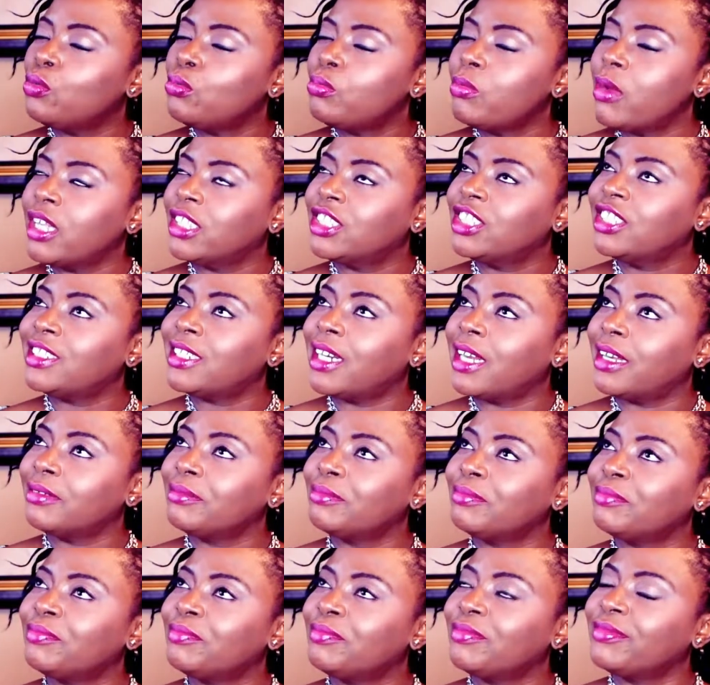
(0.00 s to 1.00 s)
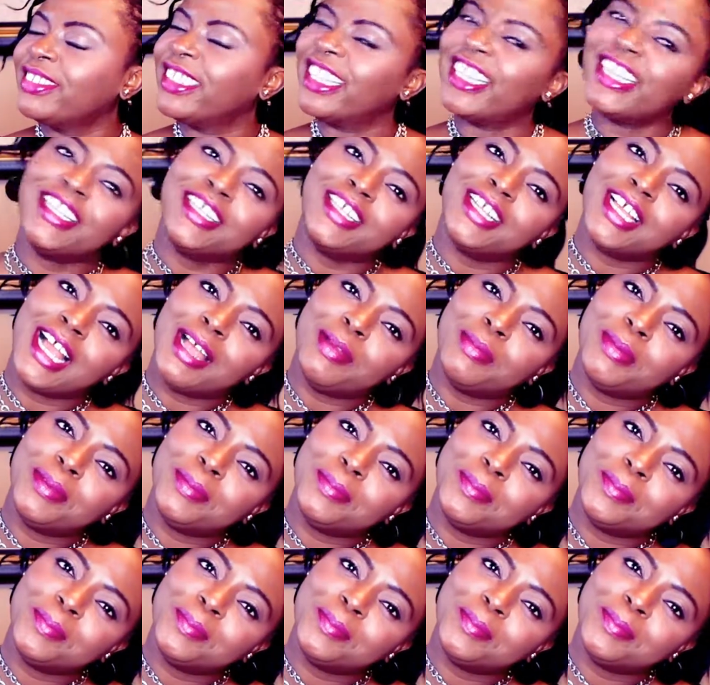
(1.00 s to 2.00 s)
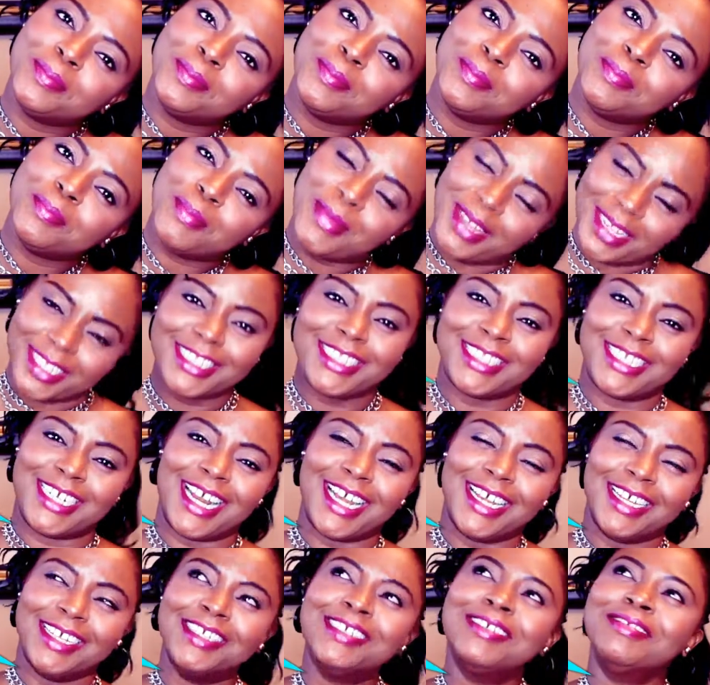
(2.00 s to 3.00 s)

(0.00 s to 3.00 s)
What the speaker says: mantra. I mean, mantra